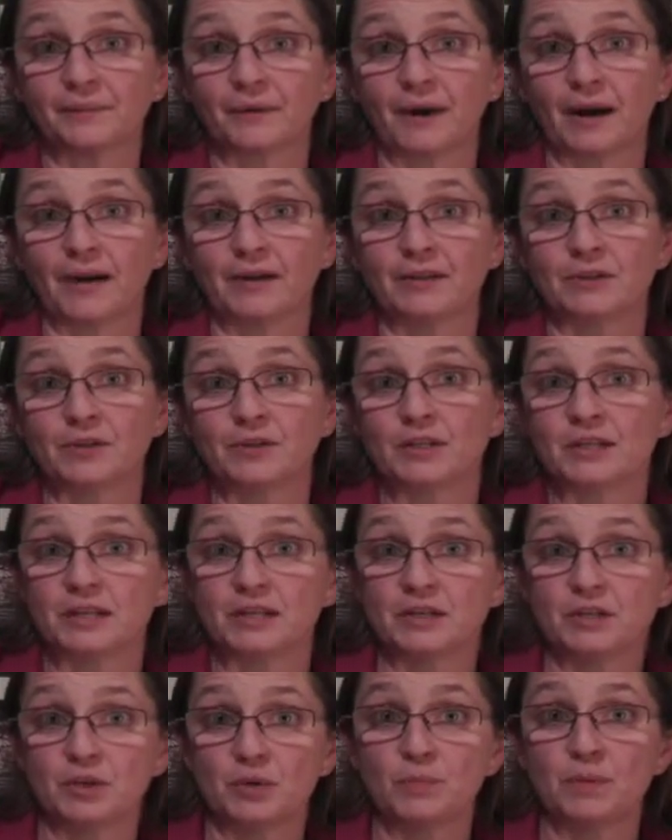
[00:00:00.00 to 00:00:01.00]
Right, you
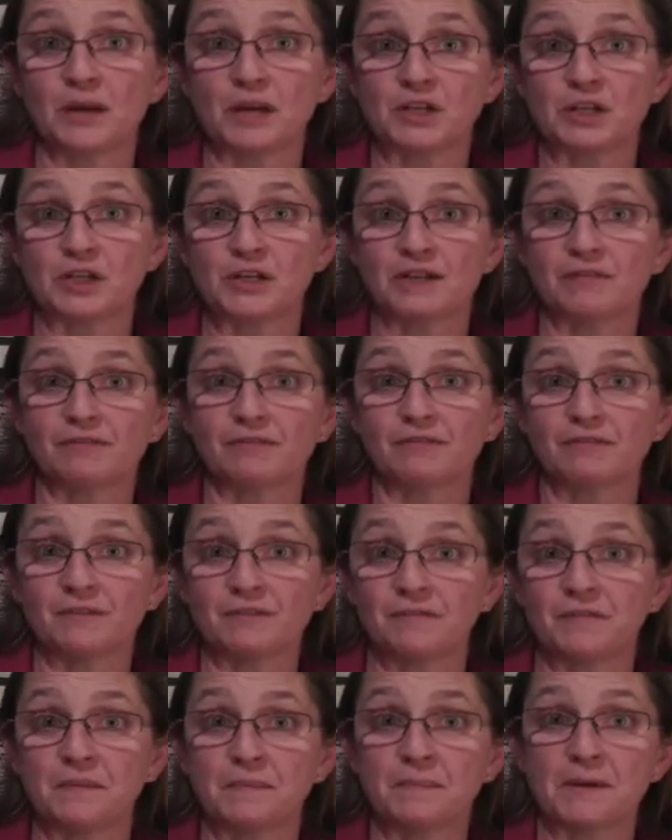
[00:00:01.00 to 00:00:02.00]
see a new patient every
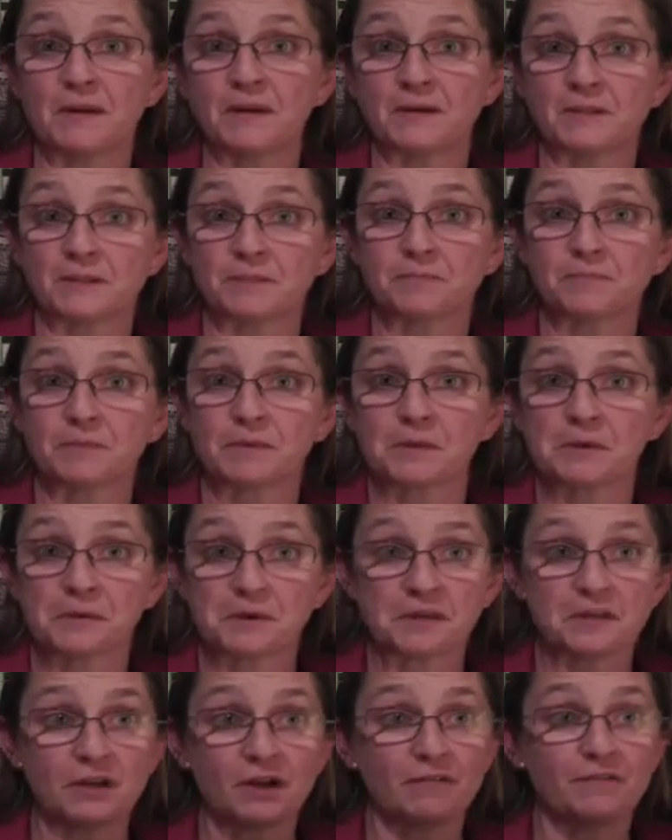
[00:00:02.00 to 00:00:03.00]
15 minutes. You're
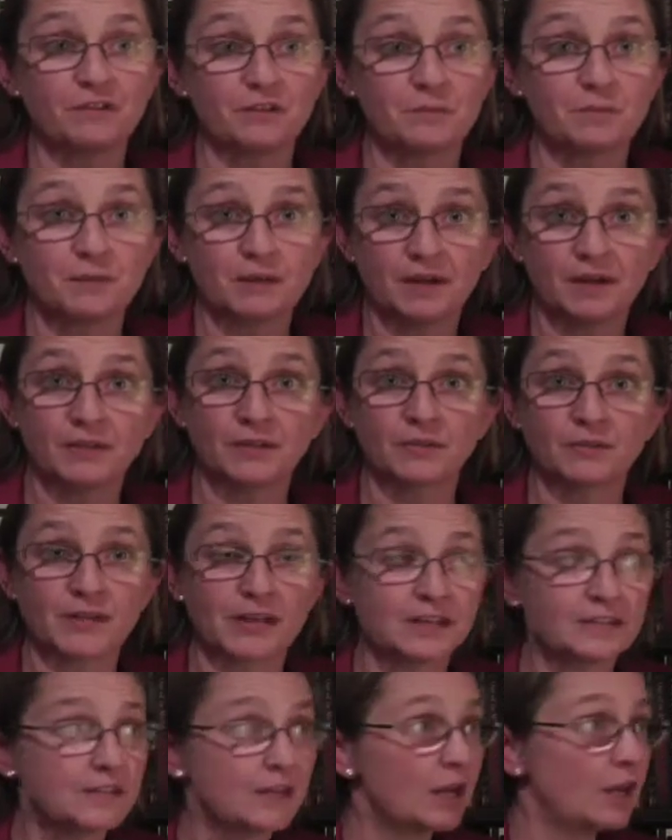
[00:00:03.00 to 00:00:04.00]
in the office behind your
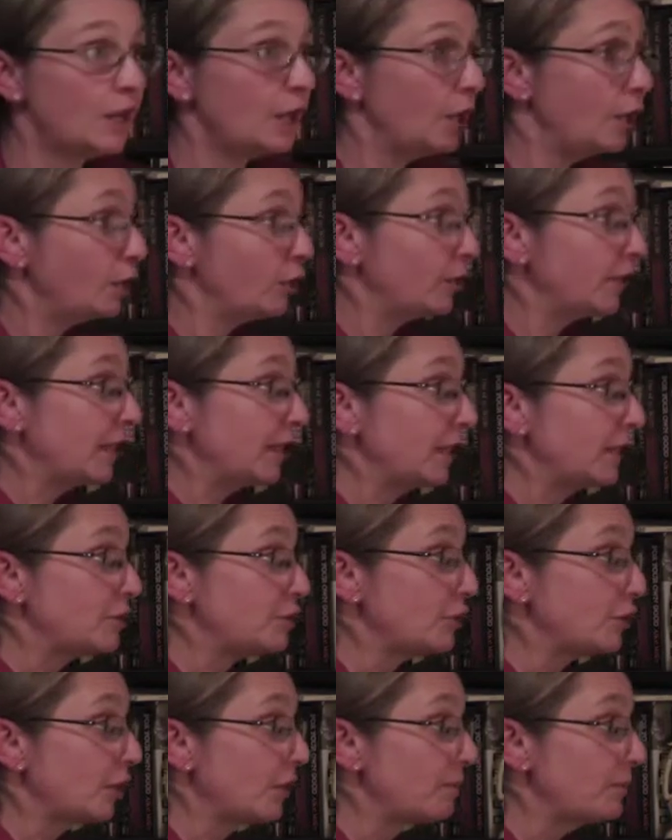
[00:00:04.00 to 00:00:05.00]
desk, looking at
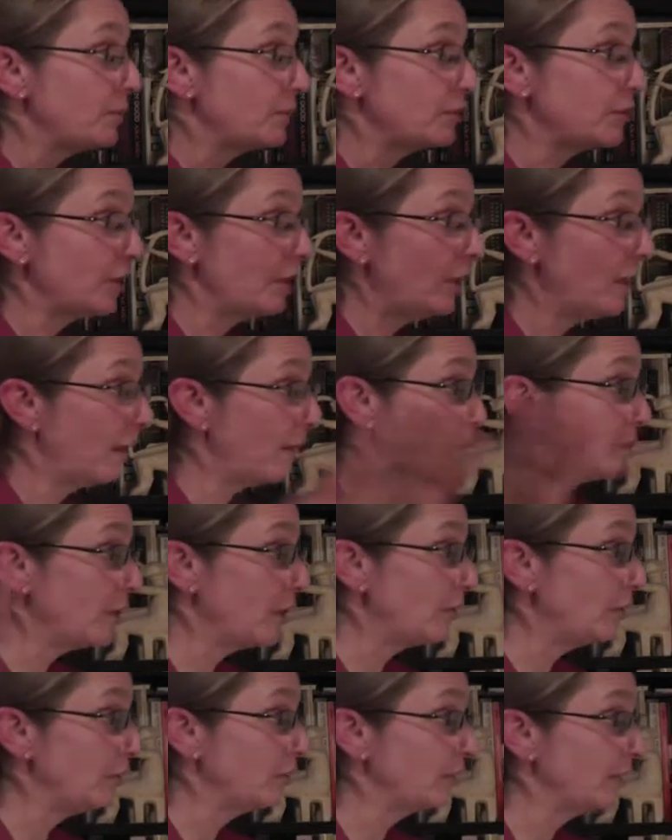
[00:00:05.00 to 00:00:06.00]
your computer,
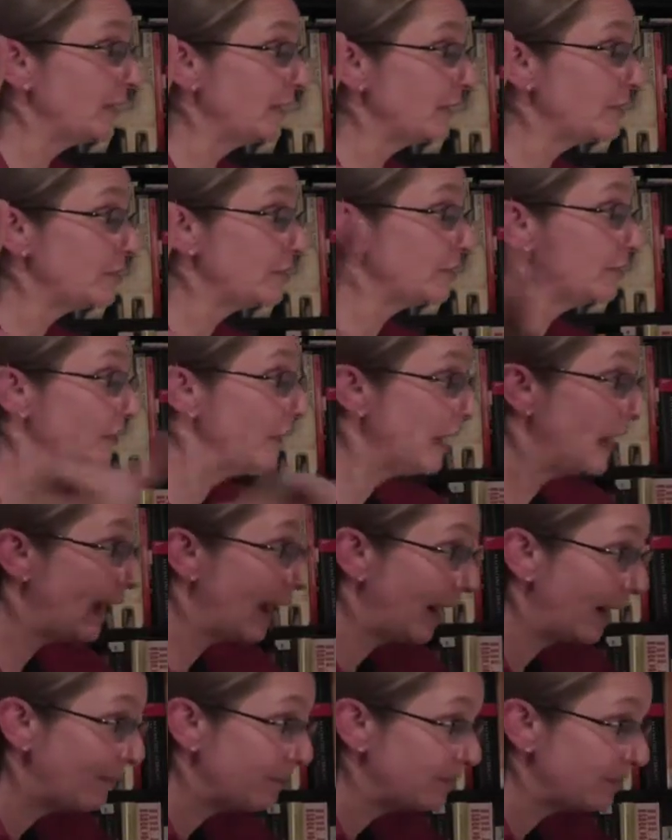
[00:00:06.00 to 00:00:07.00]
not looking at you.
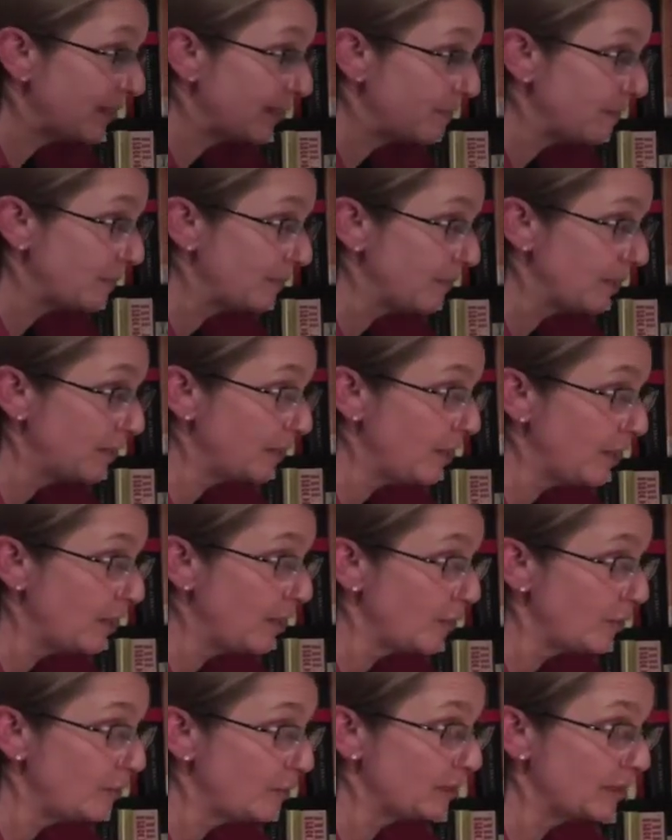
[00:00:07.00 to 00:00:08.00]
I'm typing my
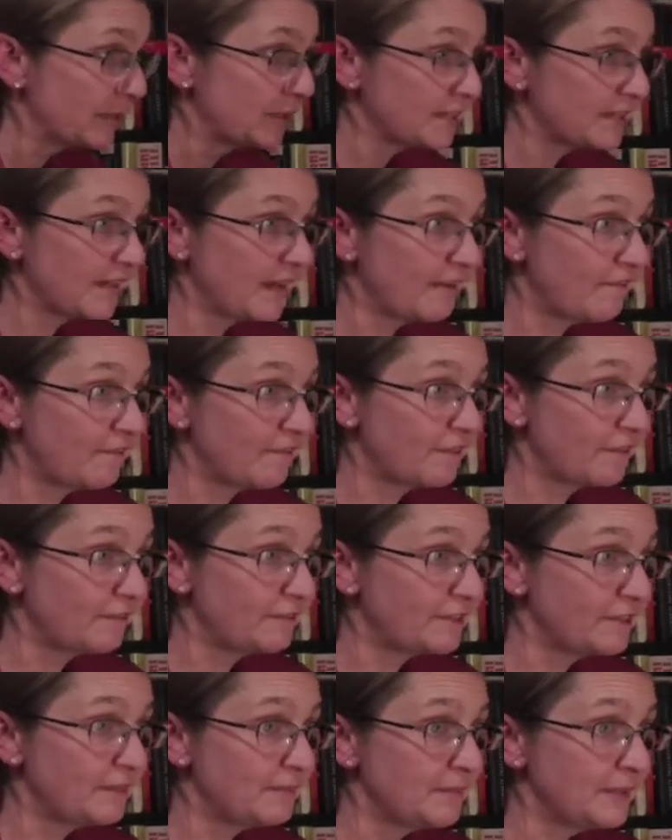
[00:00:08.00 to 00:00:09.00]
note because I have
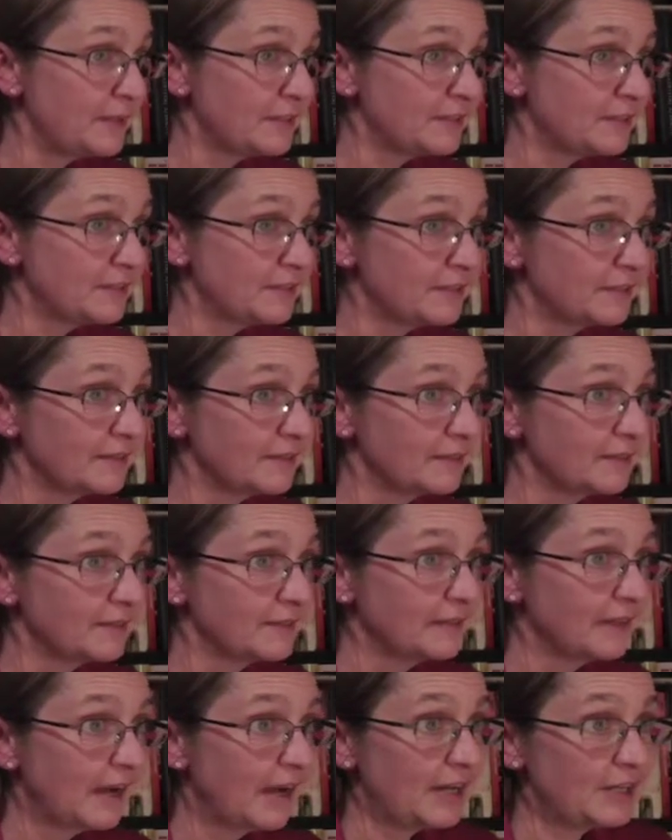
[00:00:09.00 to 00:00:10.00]
15 minutes.
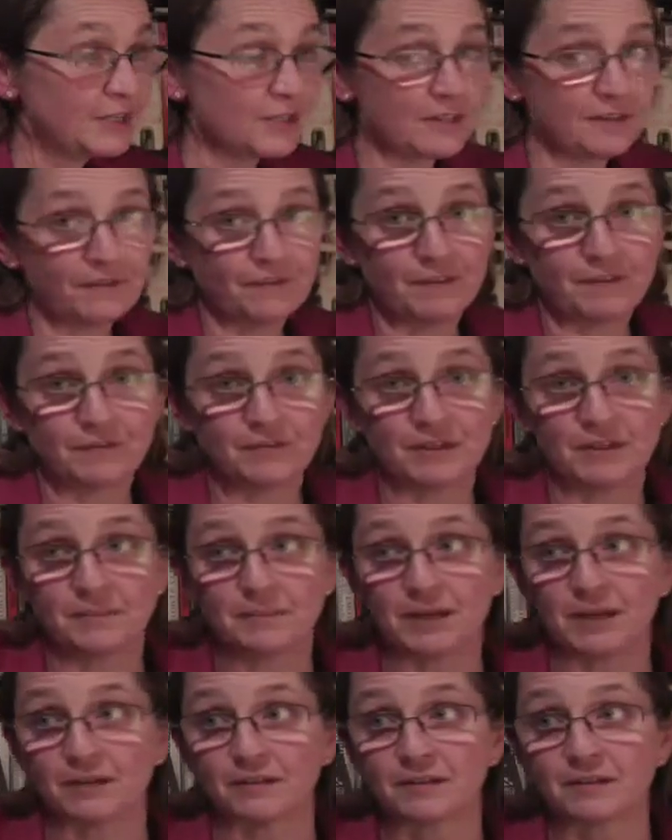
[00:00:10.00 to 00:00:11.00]
I just have 15
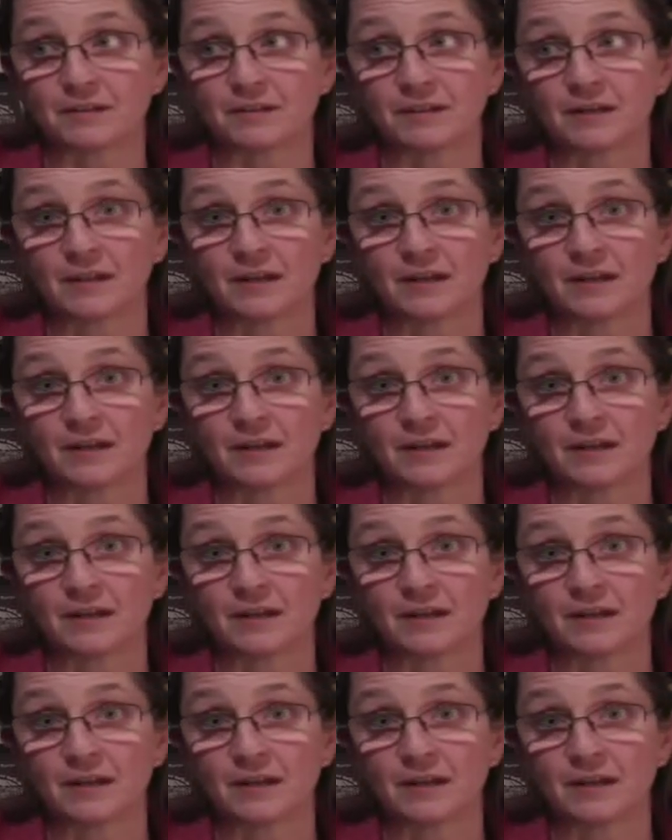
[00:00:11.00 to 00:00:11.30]
minutes.